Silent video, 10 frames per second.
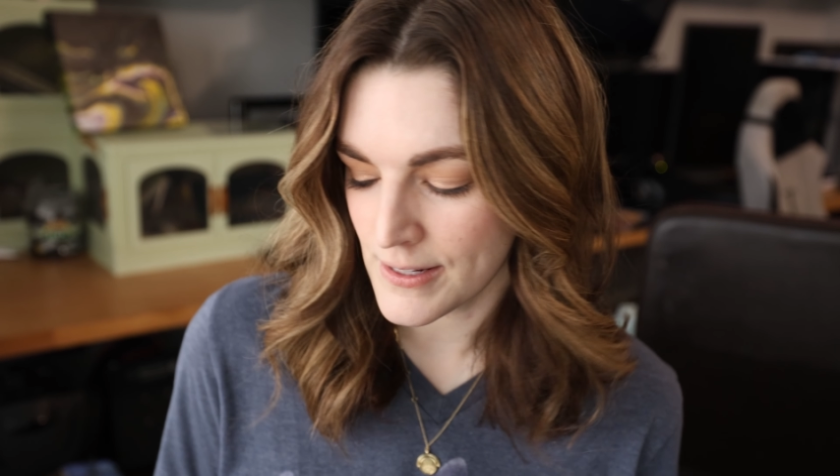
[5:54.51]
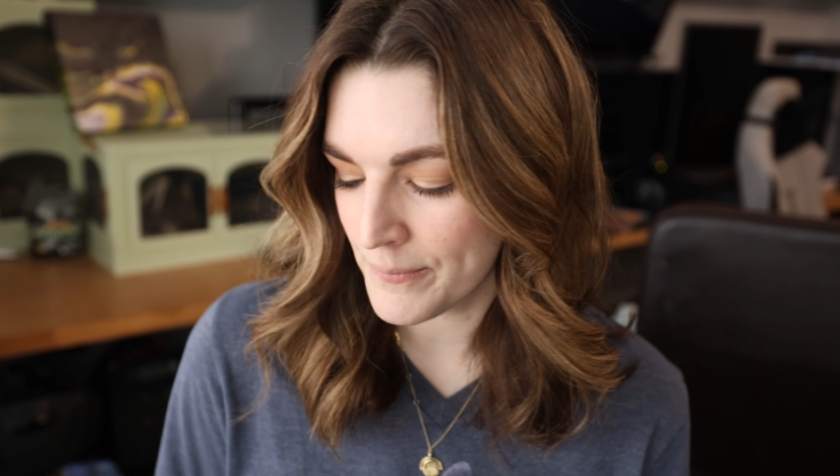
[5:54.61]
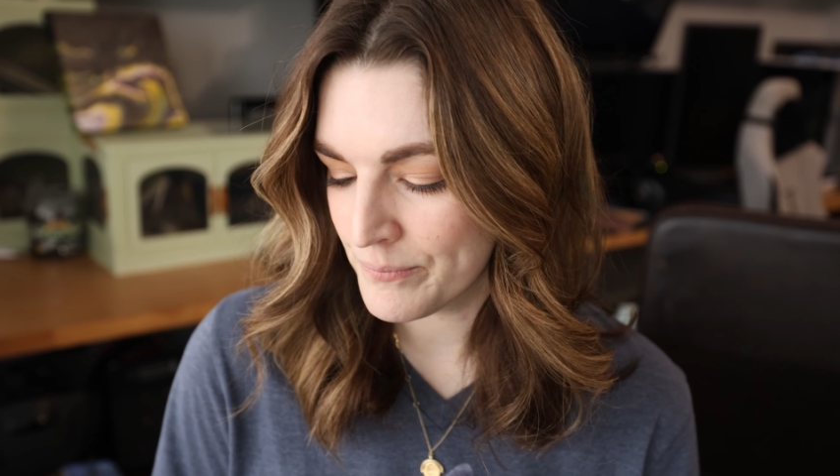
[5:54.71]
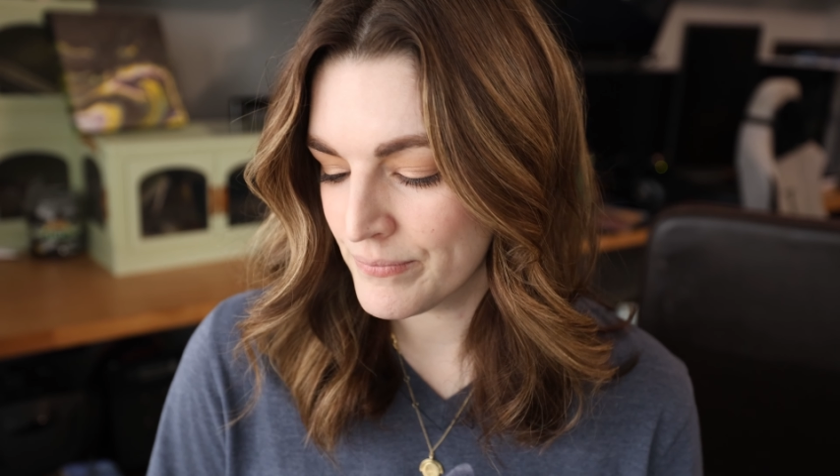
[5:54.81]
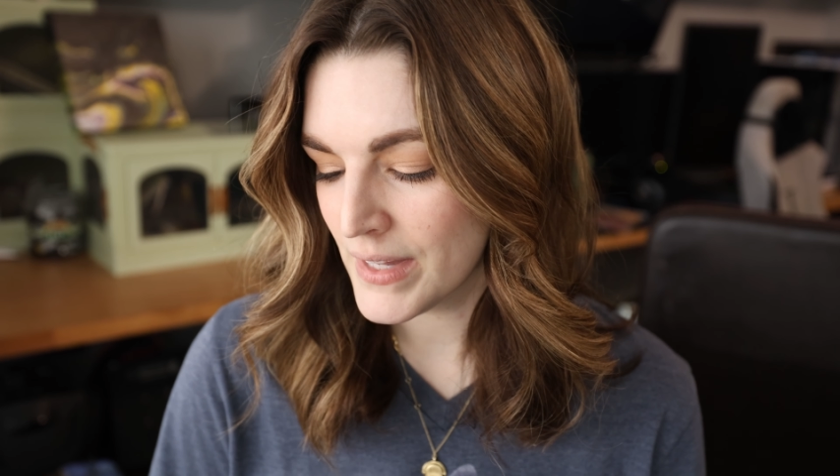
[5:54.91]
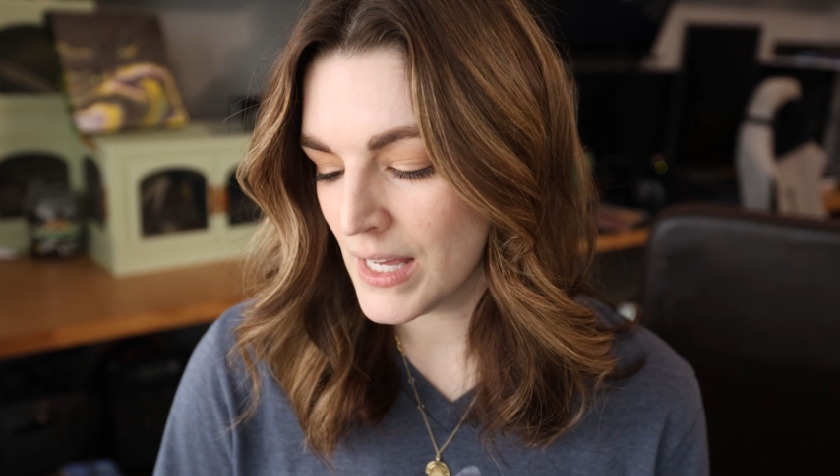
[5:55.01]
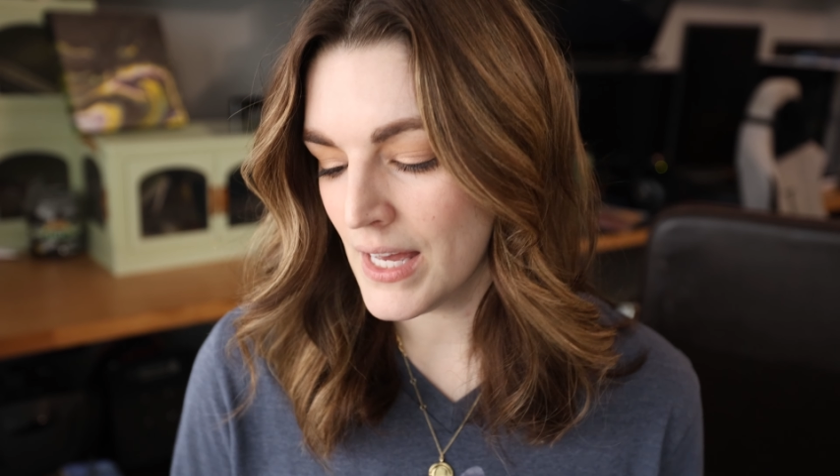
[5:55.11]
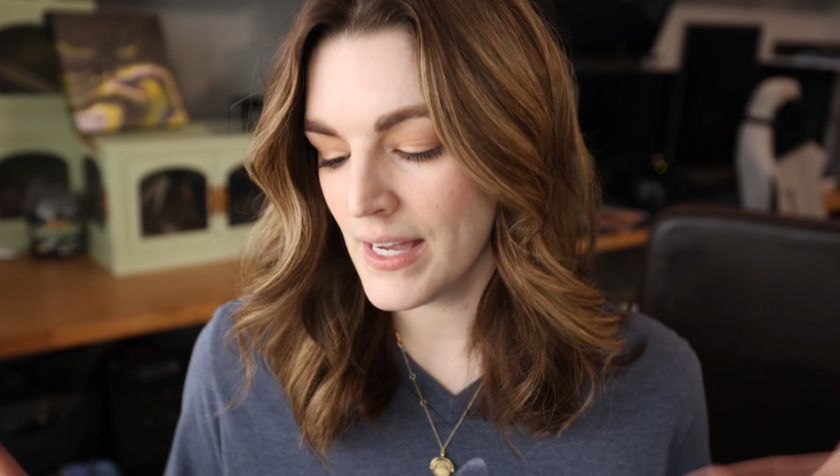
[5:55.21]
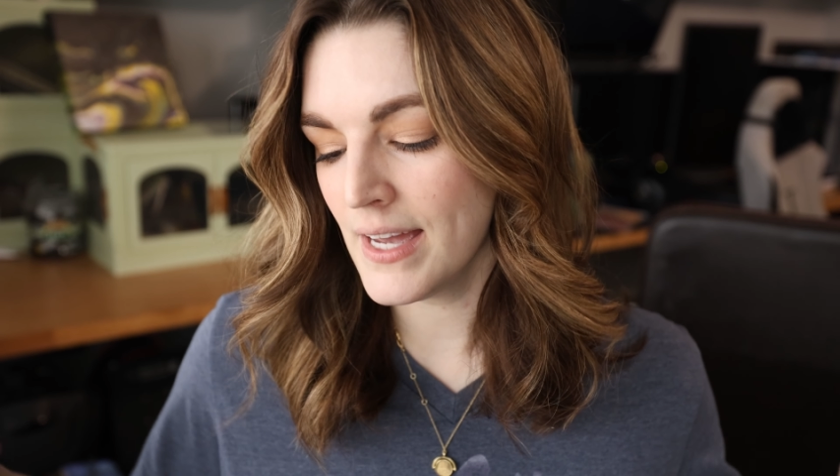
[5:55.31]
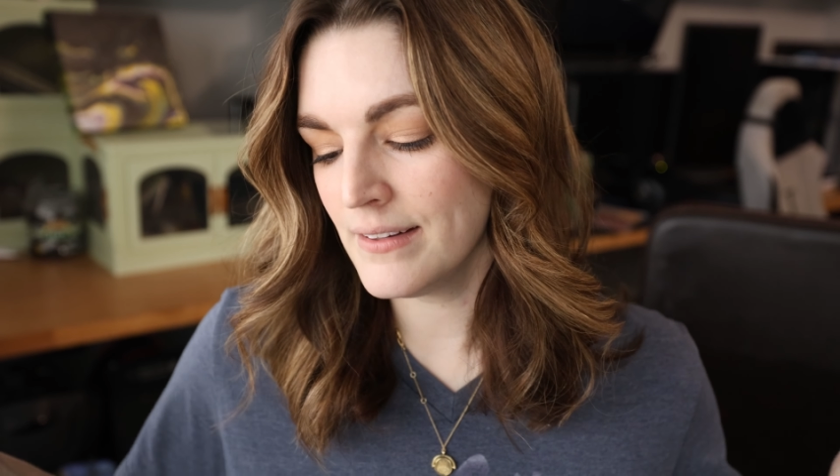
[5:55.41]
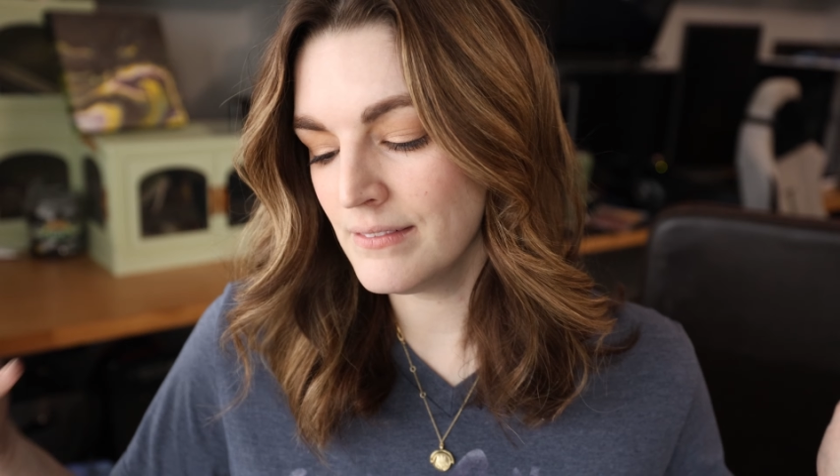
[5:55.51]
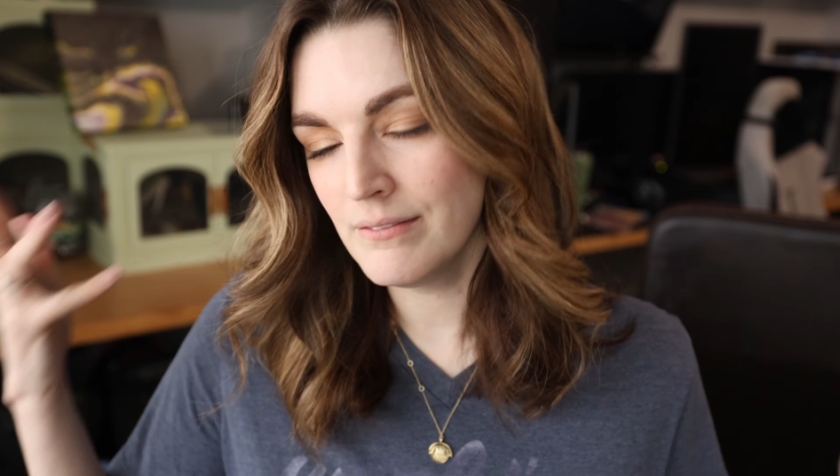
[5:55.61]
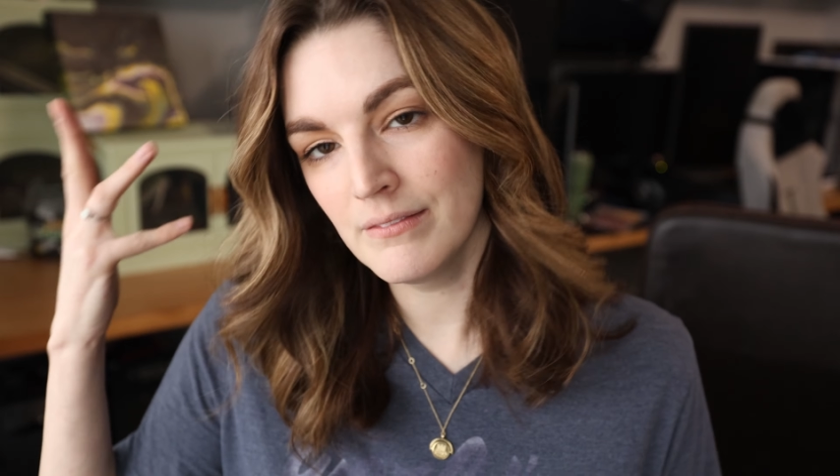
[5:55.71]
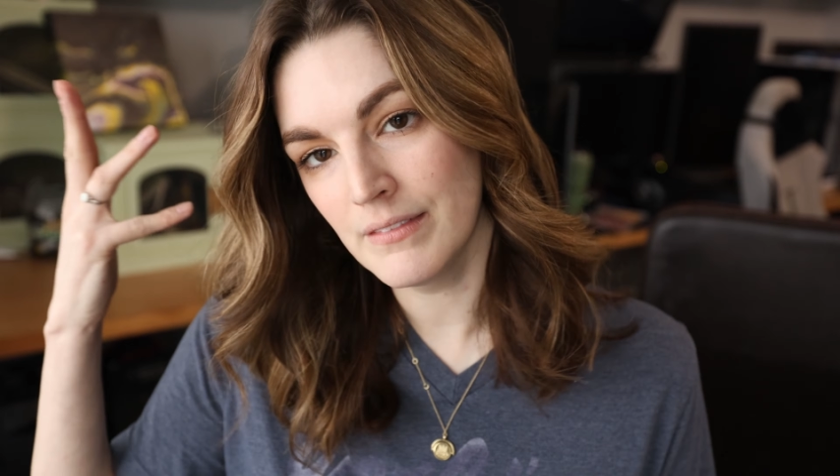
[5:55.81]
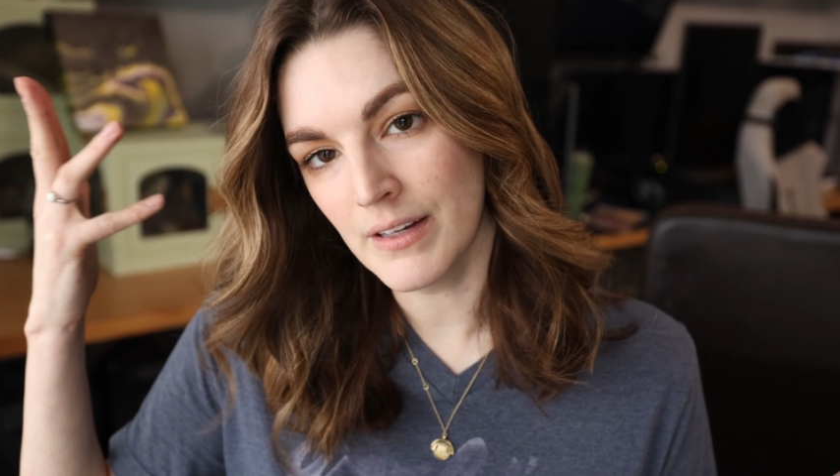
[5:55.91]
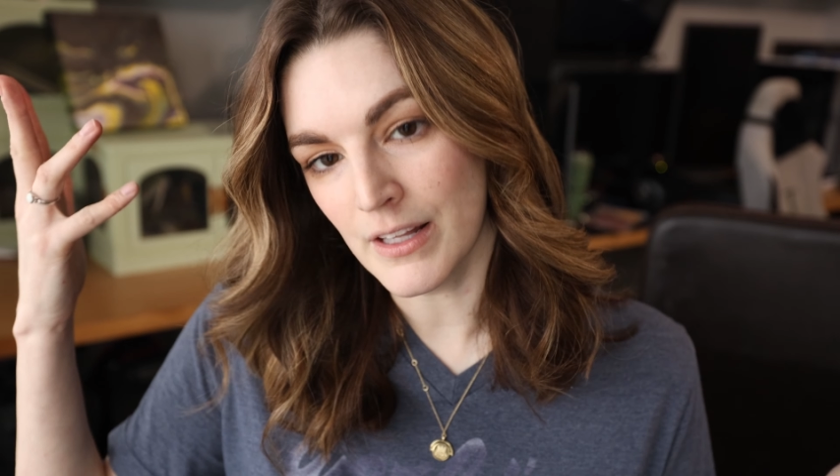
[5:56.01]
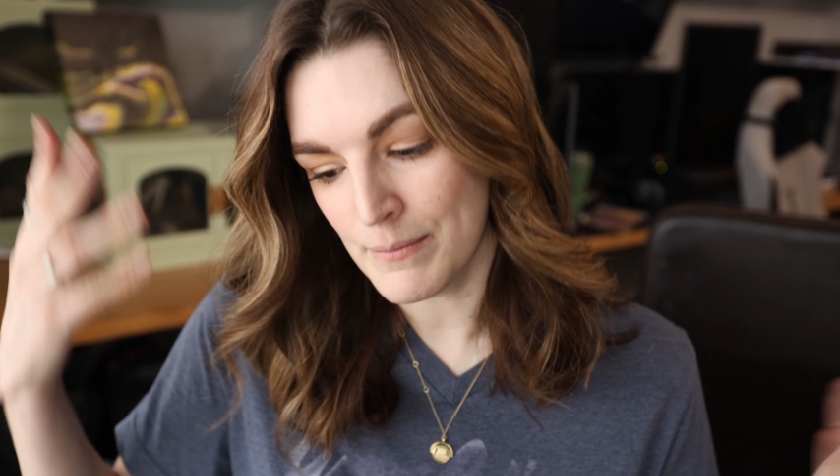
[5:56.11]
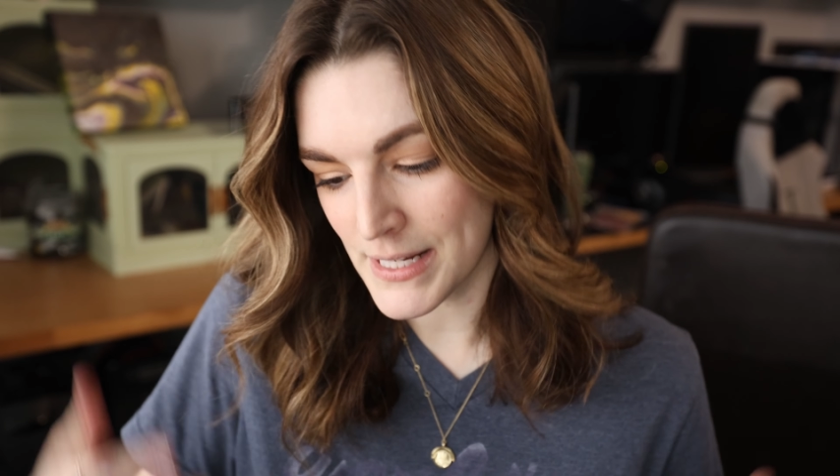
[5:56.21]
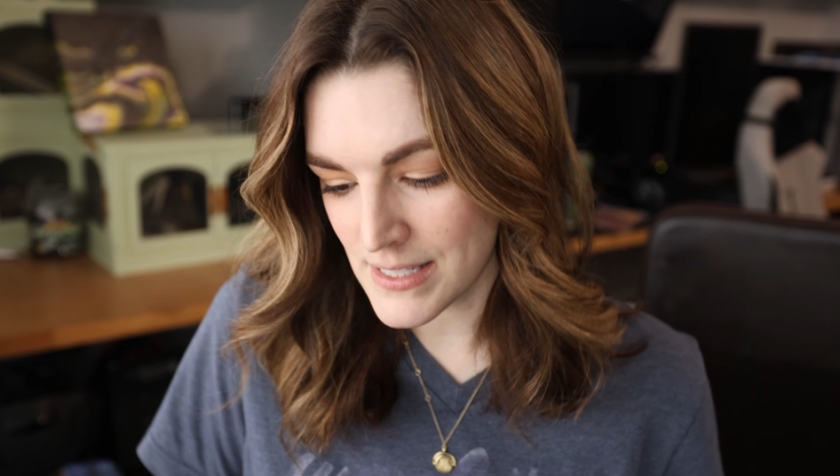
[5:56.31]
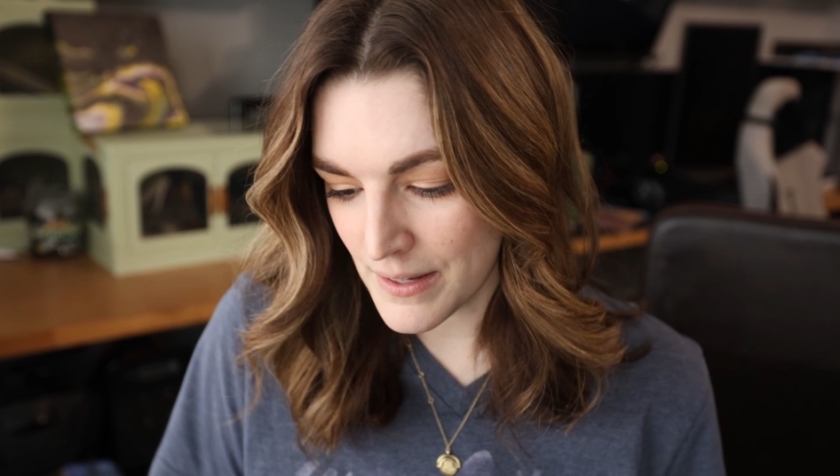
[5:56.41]
So again,
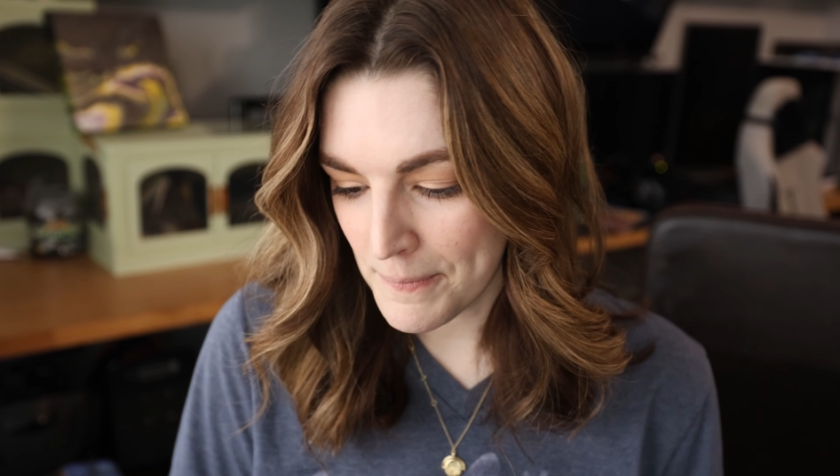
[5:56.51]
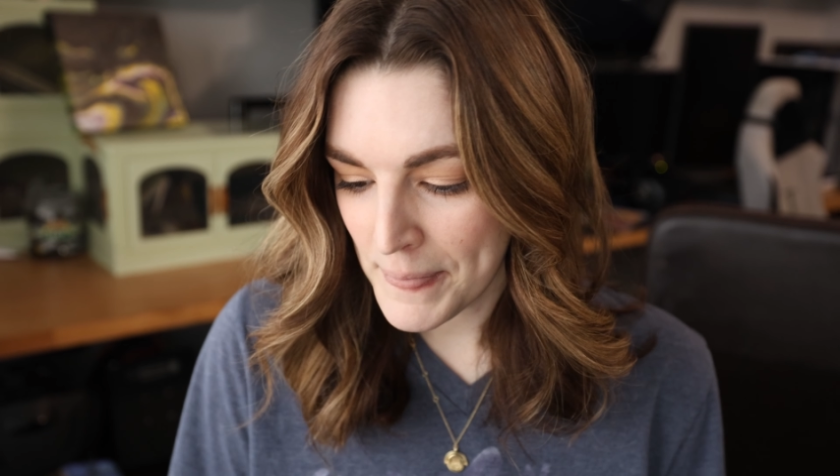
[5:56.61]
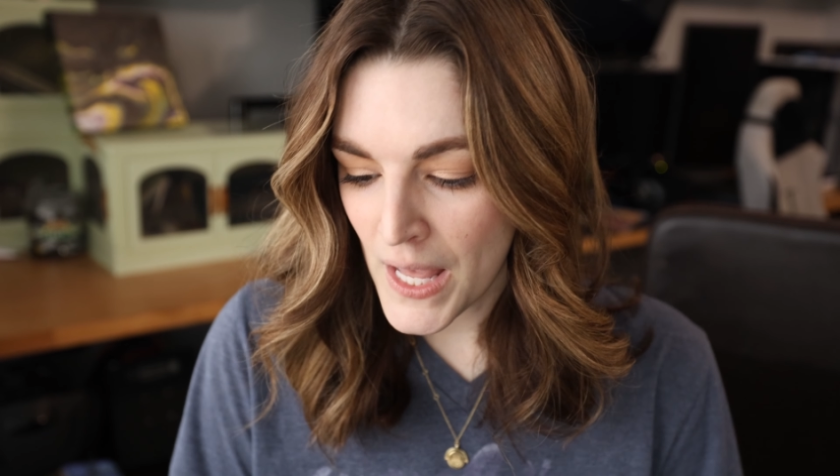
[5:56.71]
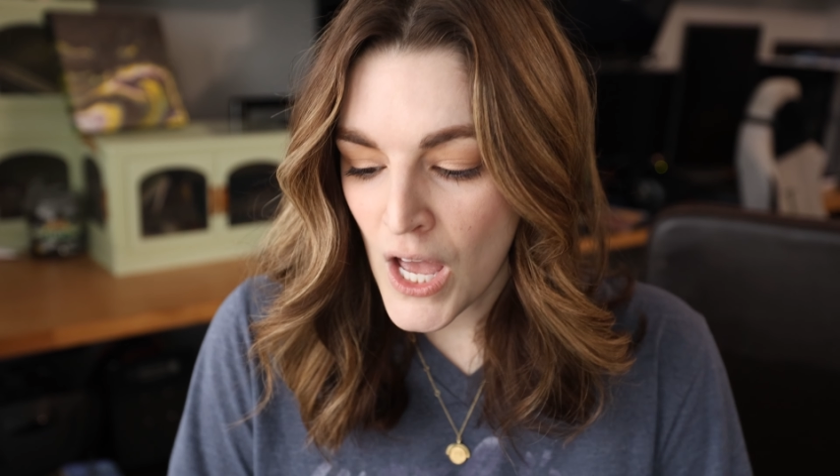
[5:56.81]
color mixing.